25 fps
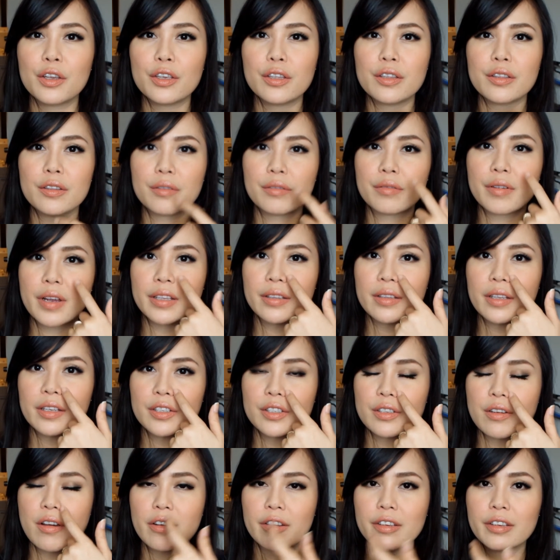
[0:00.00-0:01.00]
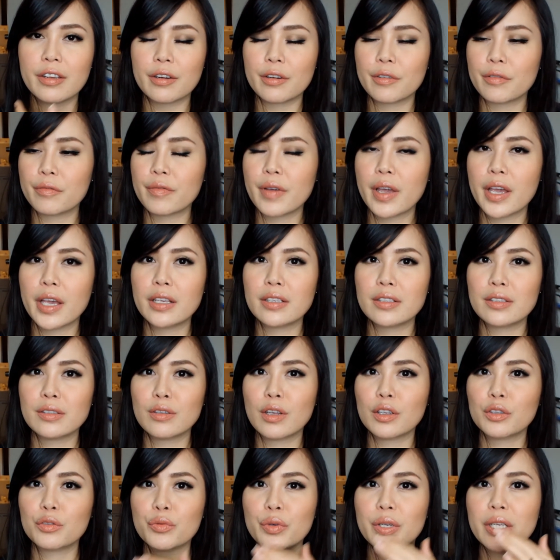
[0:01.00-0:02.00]
the redness on your face,
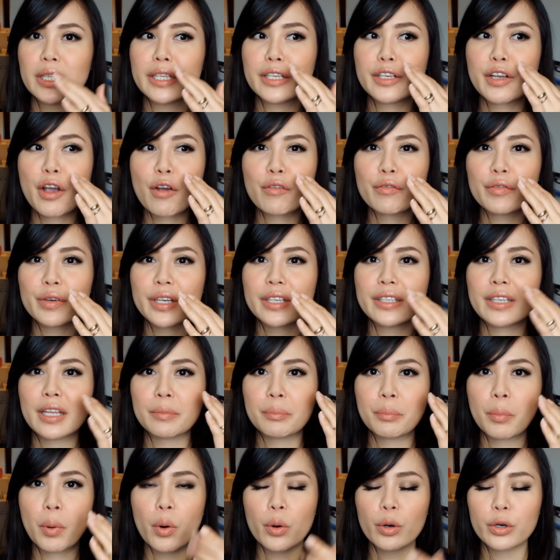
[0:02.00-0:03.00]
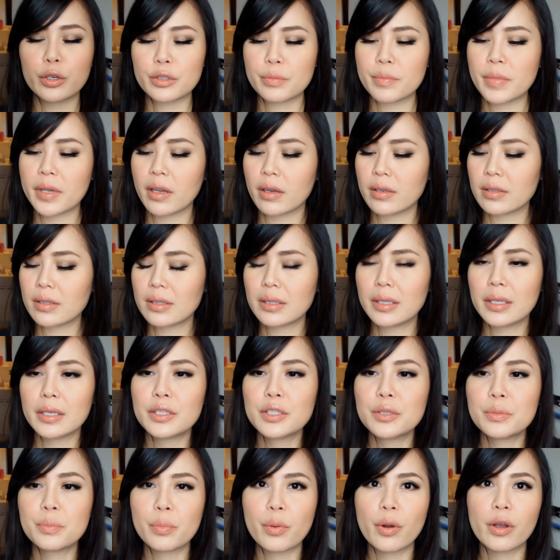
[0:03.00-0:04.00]
not really covering that pores, because
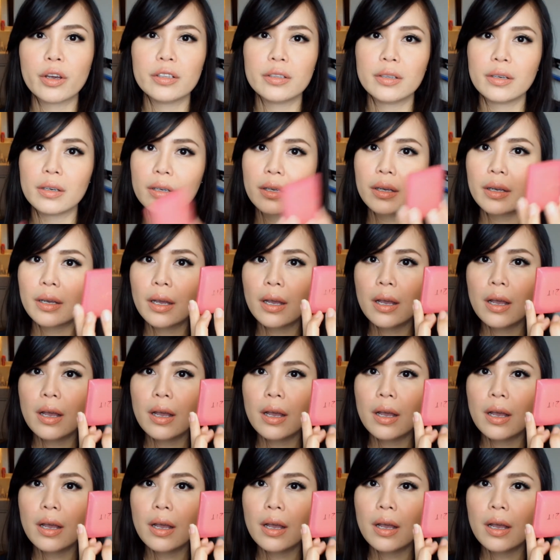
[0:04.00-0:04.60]
this product